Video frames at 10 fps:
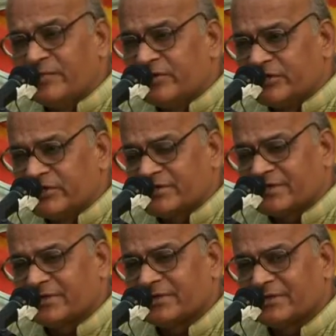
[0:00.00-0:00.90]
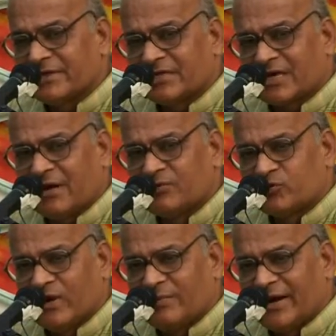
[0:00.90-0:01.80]
images that come
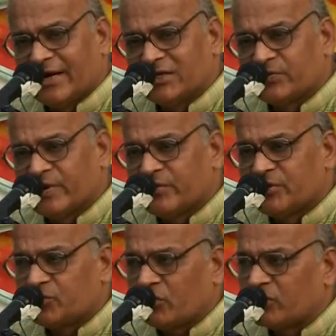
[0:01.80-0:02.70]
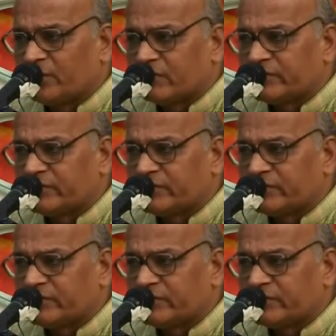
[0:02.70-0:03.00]
to our minds when we talk about